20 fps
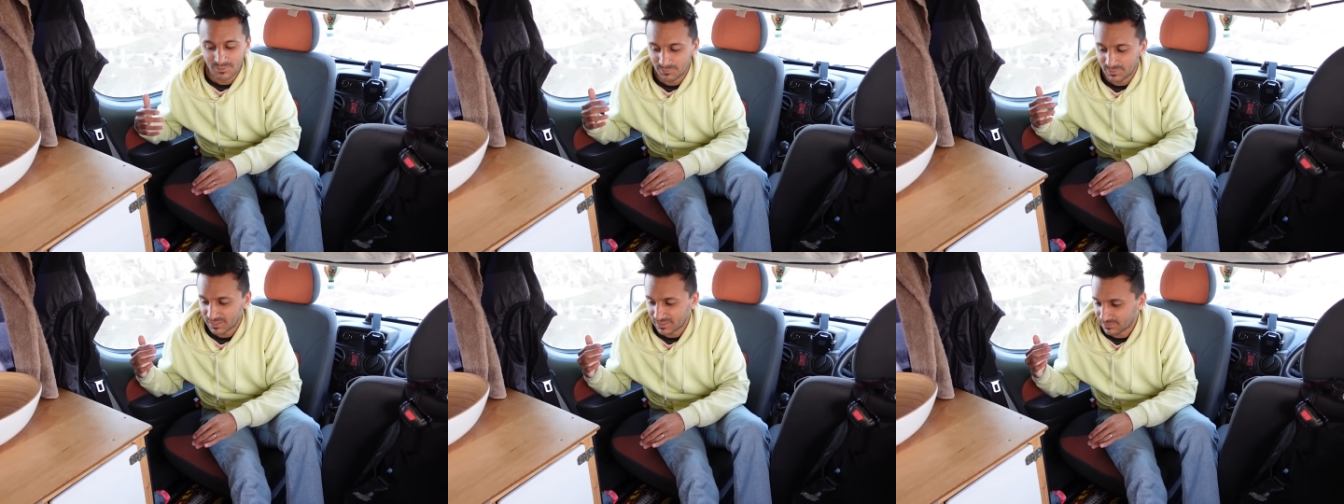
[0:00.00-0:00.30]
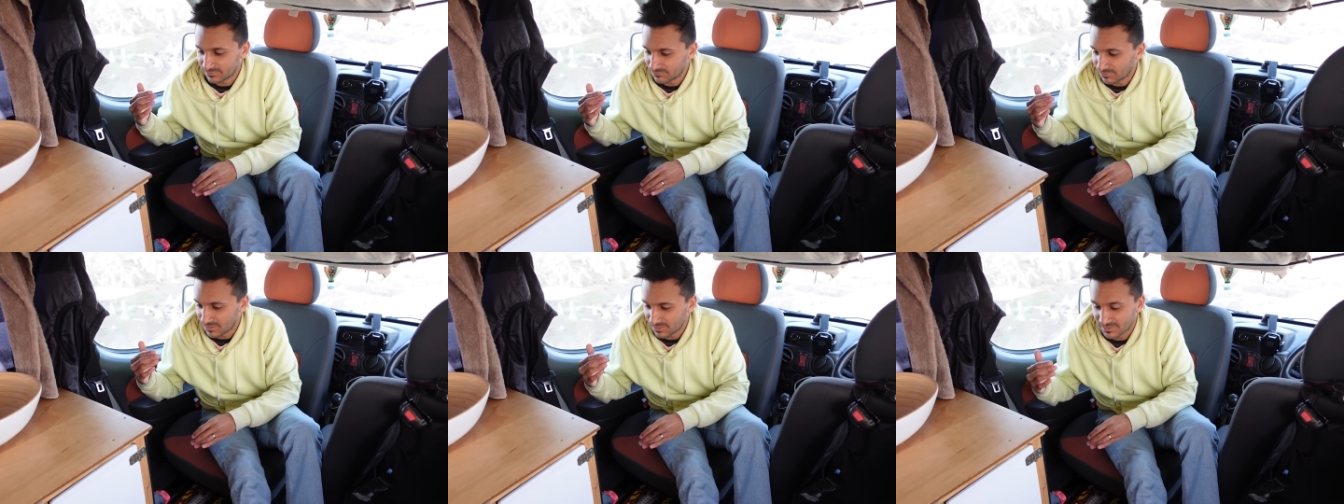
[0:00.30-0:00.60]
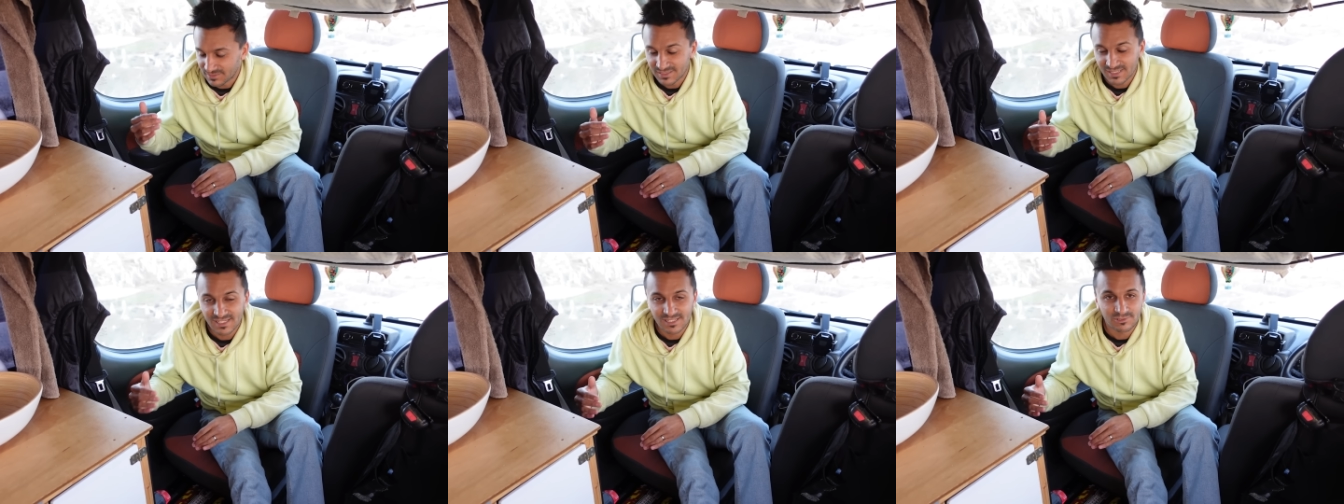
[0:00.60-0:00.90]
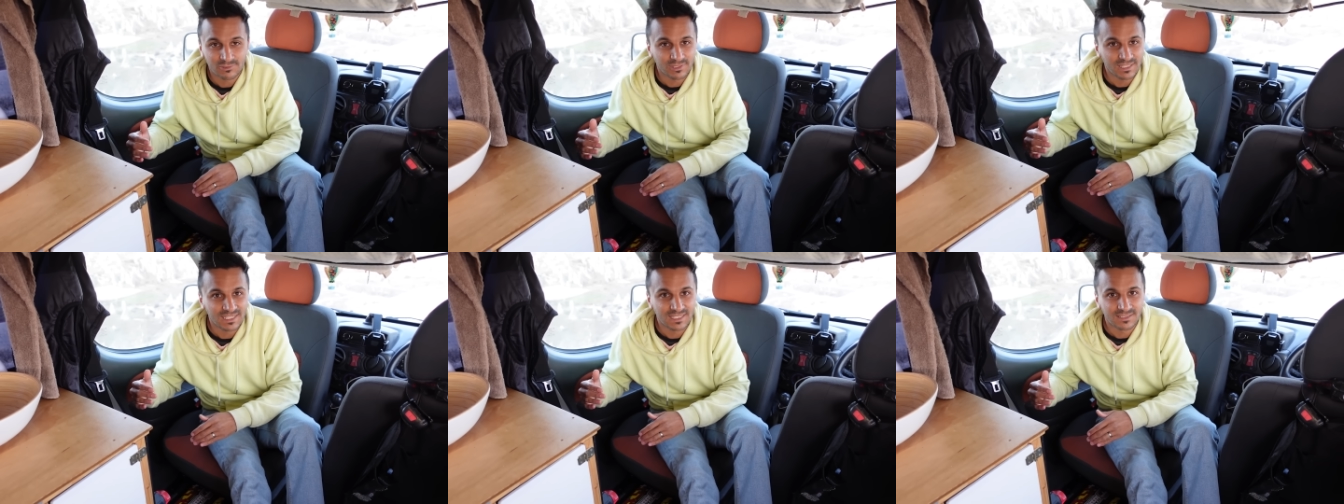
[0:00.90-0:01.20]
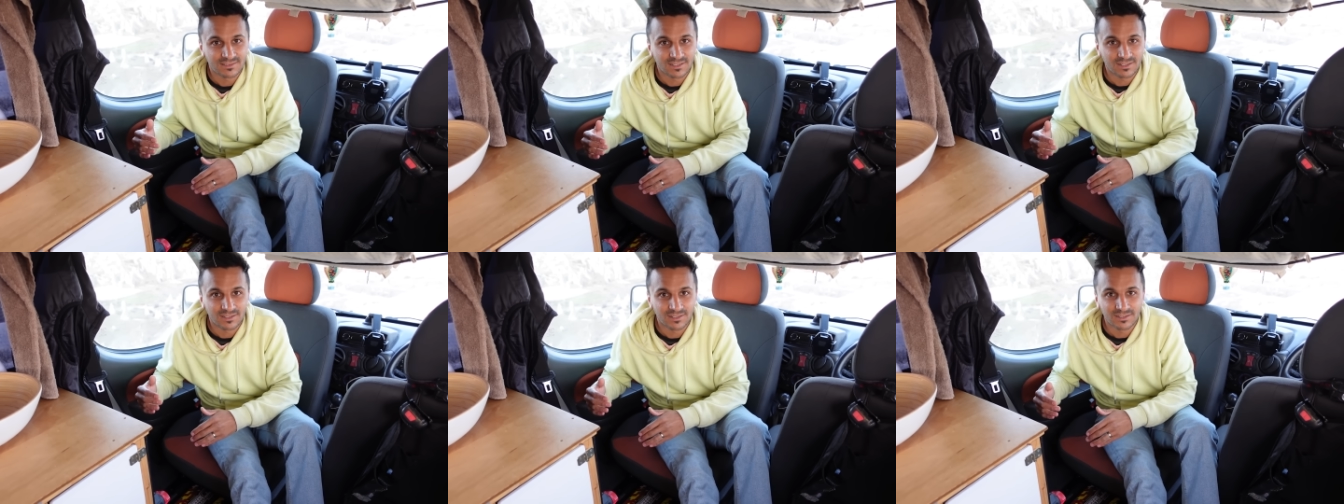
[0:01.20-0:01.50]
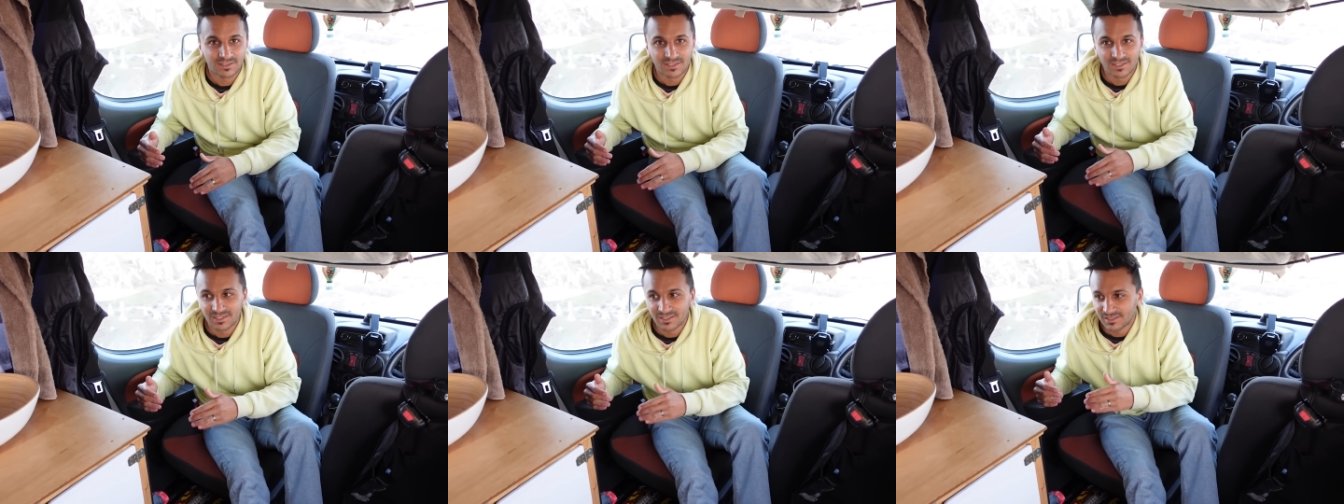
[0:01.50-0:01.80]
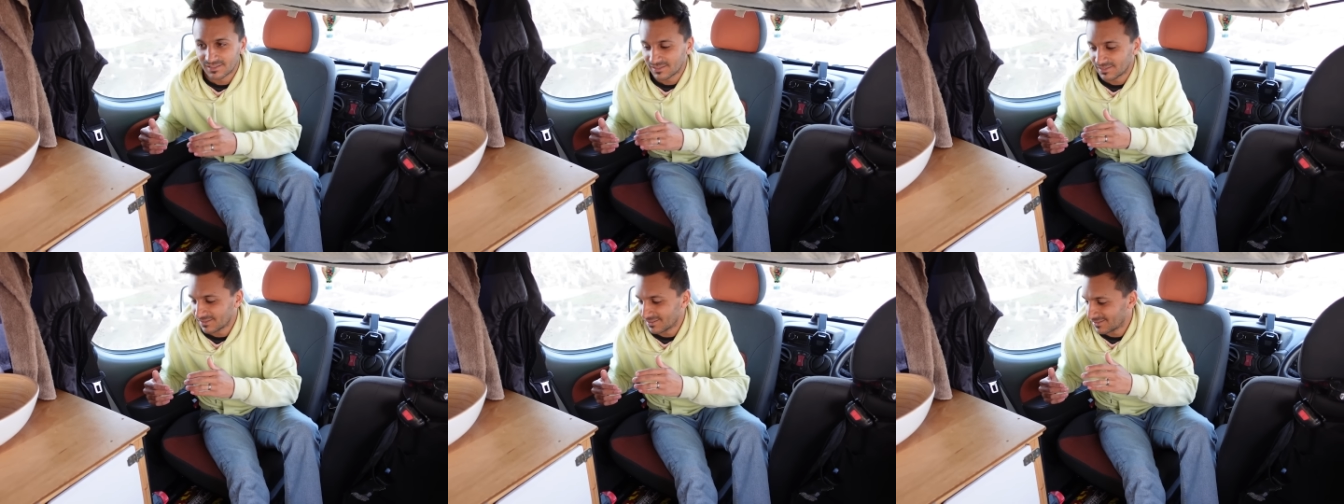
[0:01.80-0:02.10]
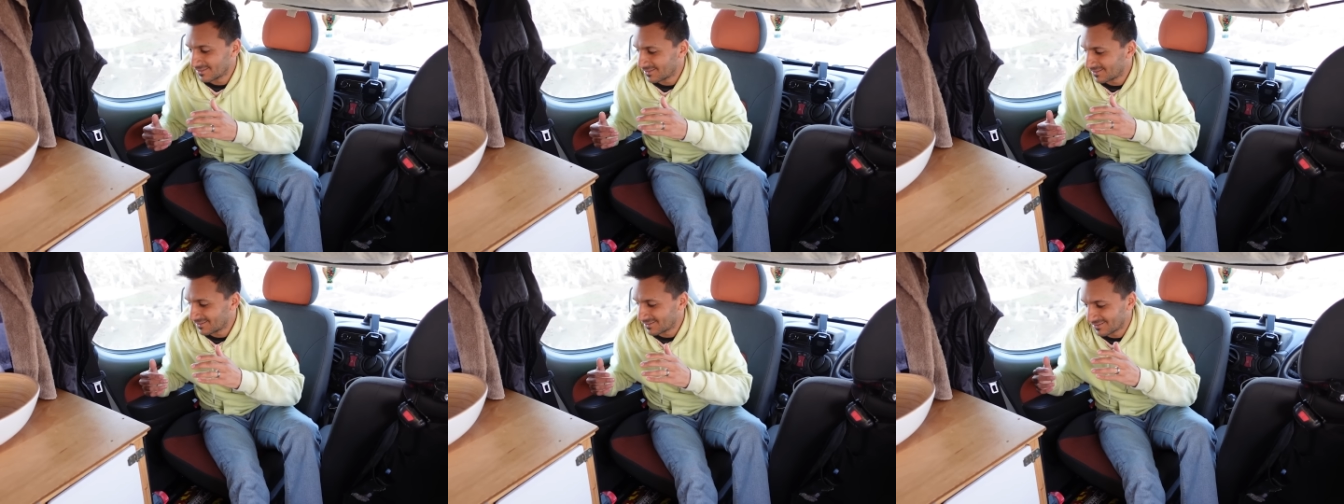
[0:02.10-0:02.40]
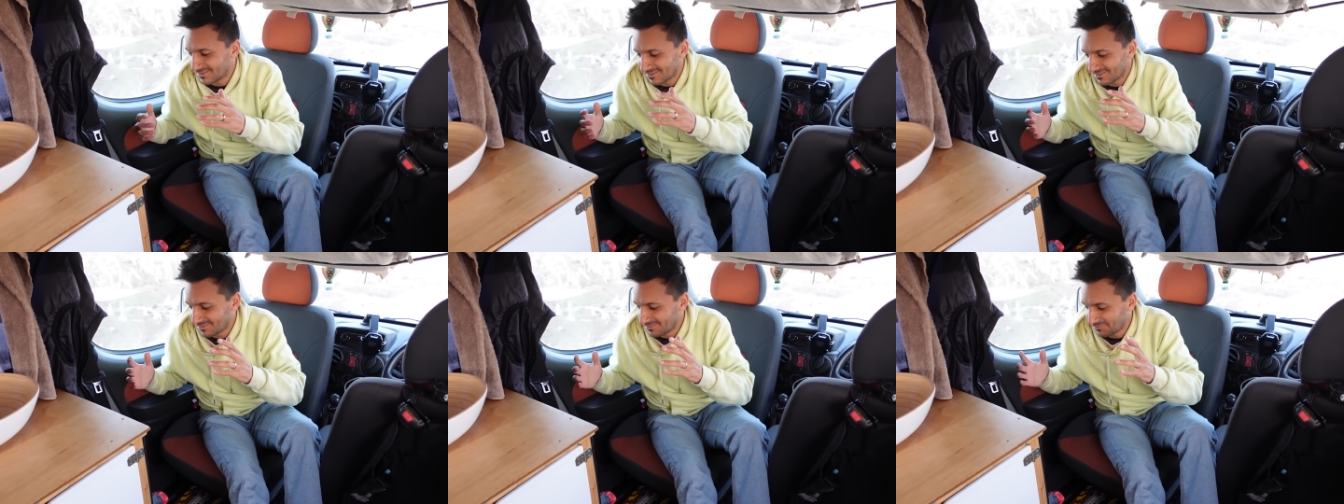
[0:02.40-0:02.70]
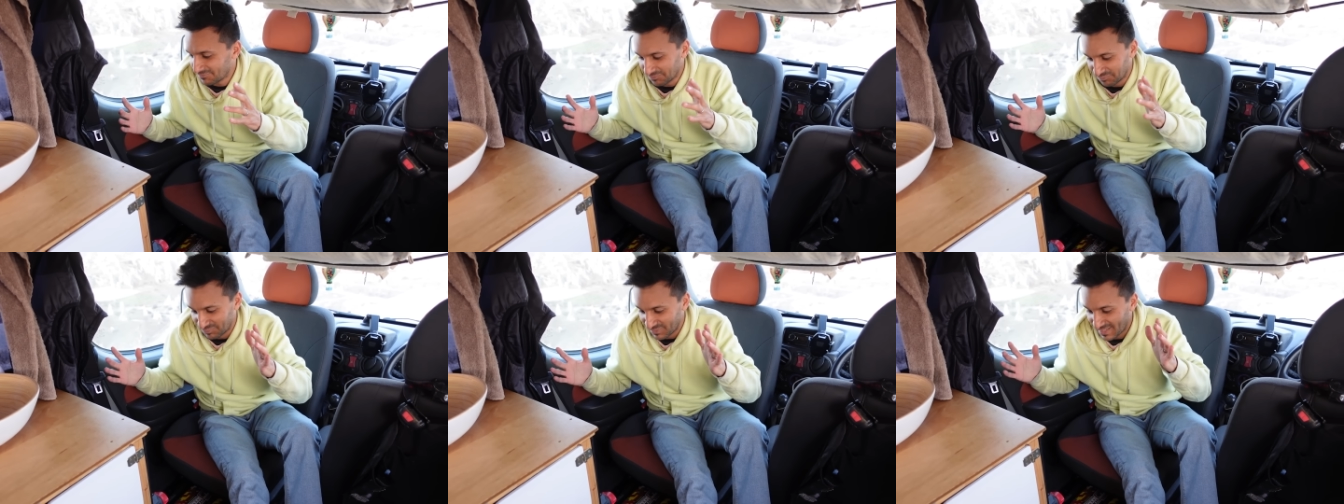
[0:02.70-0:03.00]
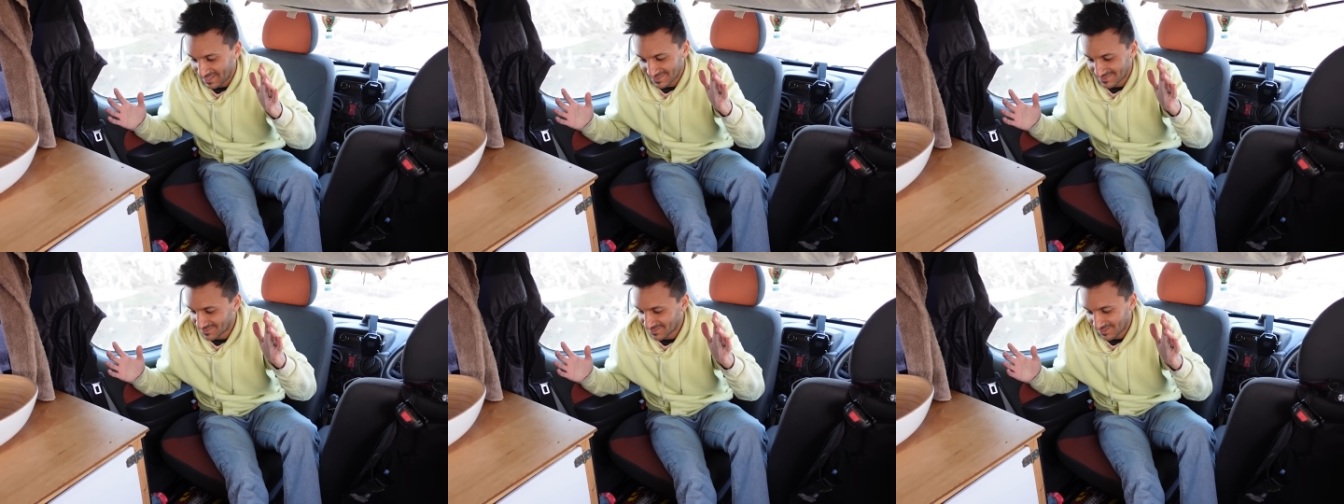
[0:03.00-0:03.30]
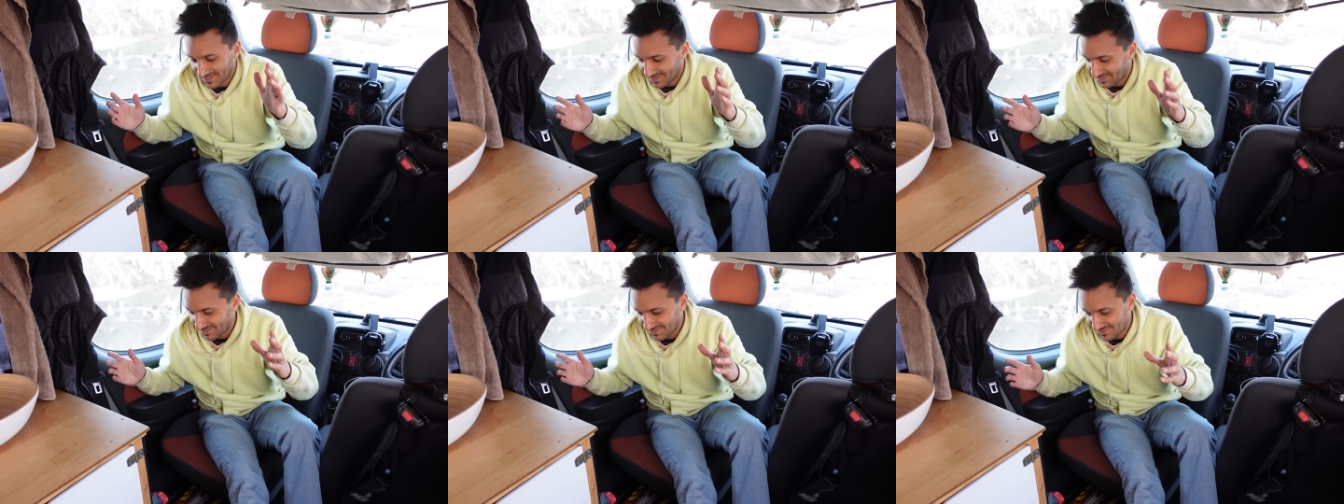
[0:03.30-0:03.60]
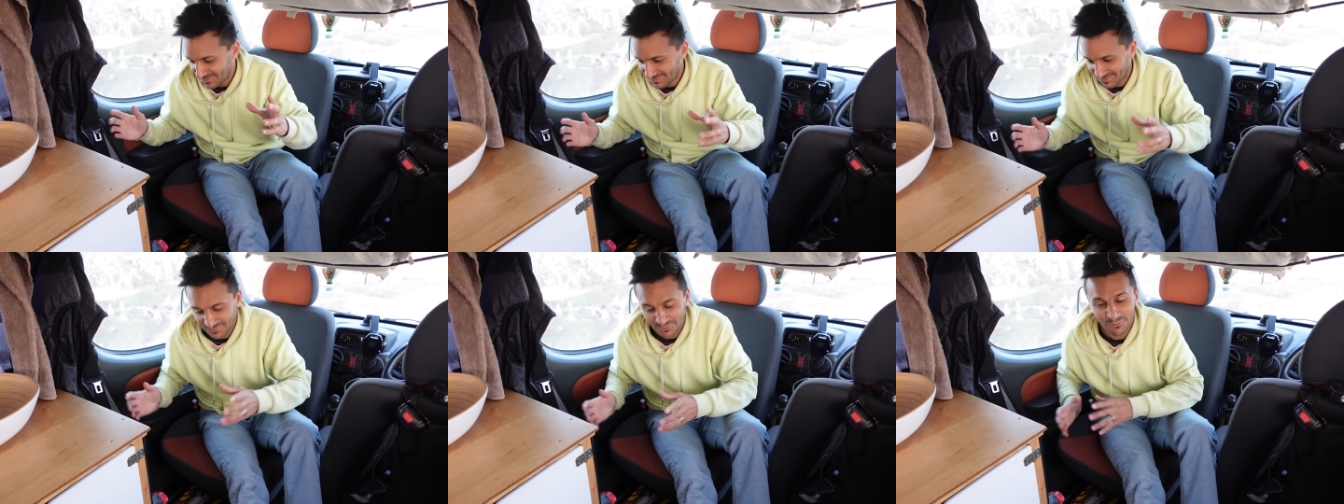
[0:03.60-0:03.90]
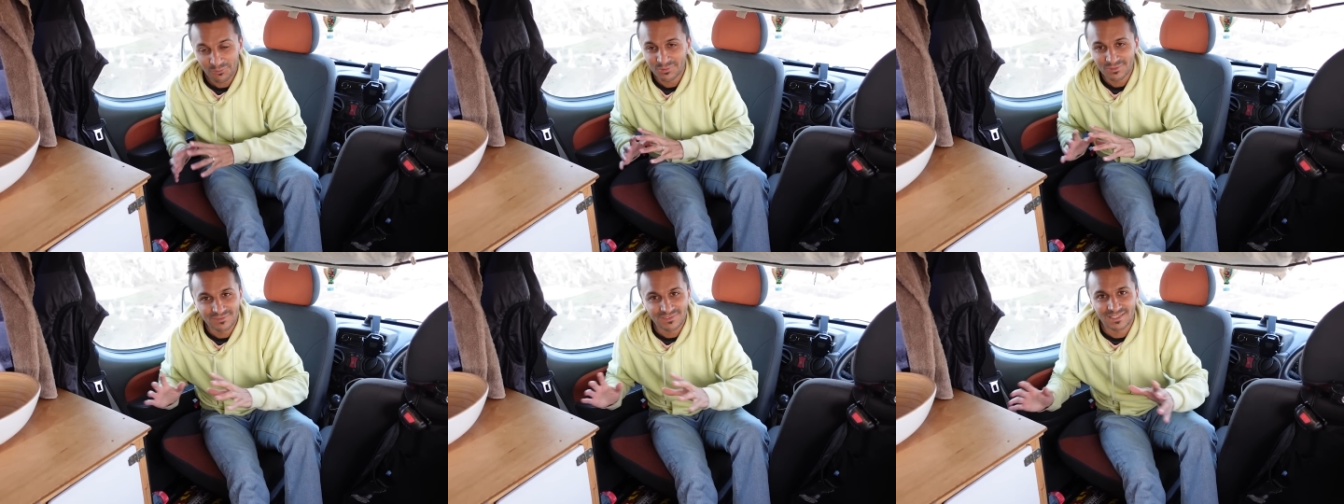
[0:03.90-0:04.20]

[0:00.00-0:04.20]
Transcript: we can run the diesel heater, blender, all